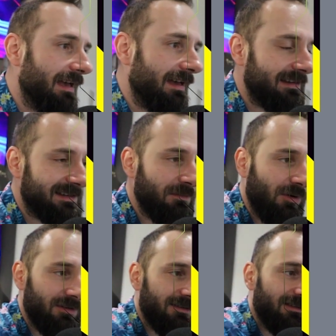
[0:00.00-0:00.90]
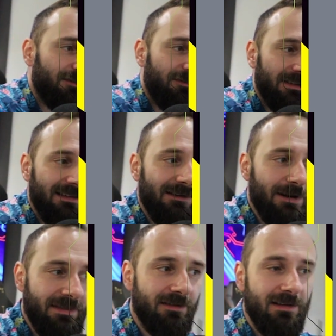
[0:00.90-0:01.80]
smaller to fit the
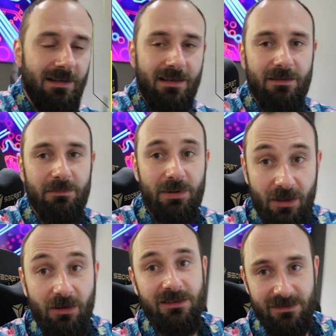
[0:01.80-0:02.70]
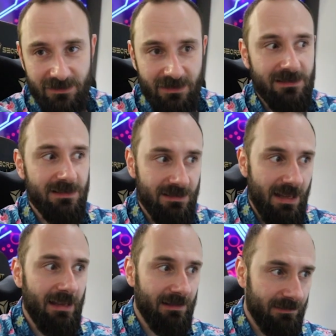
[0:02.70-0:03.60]
render, because this is
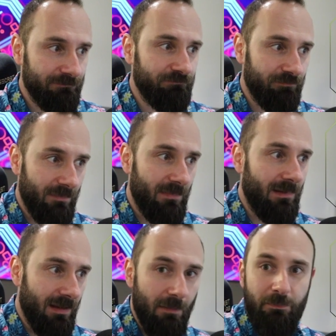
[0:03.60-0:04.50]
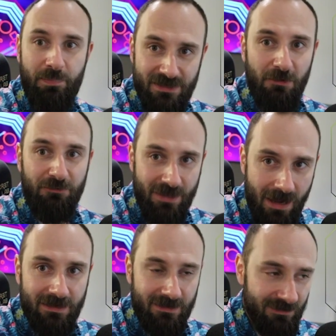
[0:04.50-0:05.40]
like a piece of
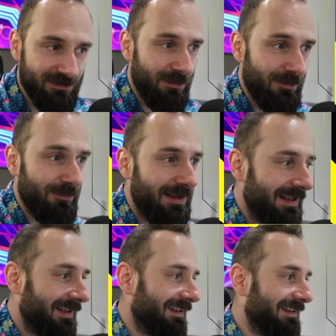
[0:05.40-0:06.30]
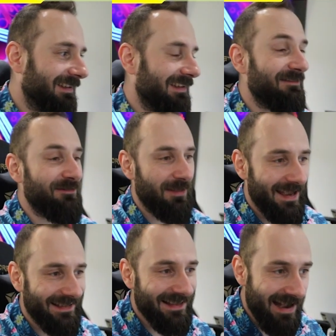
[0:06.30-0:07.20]
tank. So if you
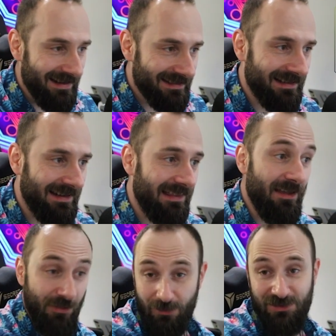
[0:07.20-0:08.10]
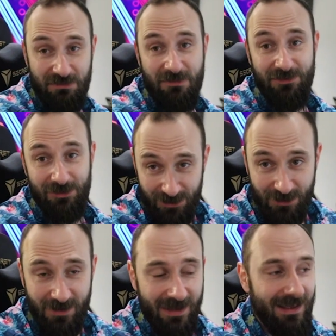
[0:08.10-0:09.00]
like tanks, and I know some of you
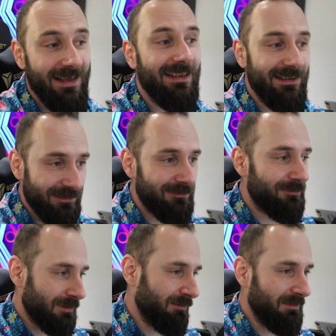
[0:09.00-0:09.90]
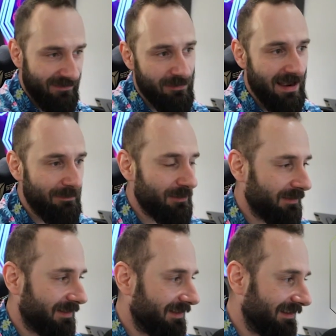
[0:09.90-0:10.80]
do, you will be very happy
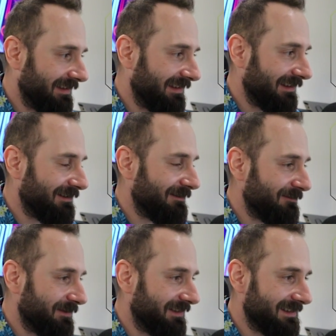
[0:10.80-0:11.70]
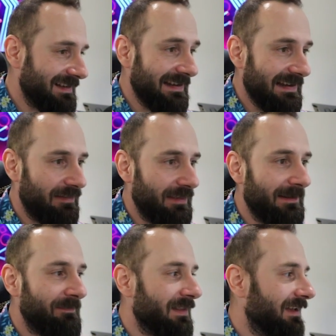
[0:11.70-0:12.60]
with this guy, I think.
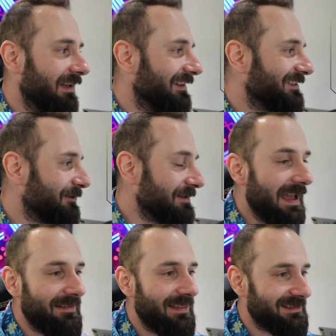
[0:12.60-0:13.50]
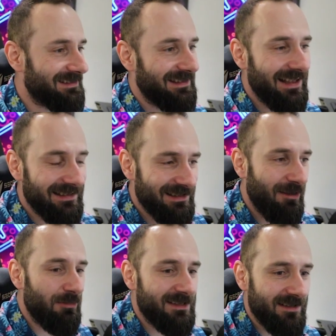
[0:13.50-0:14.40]
So yeah, that's the
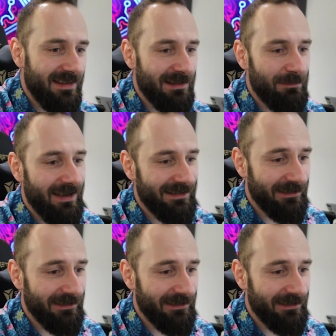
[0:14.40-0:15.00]
whole reasoning behind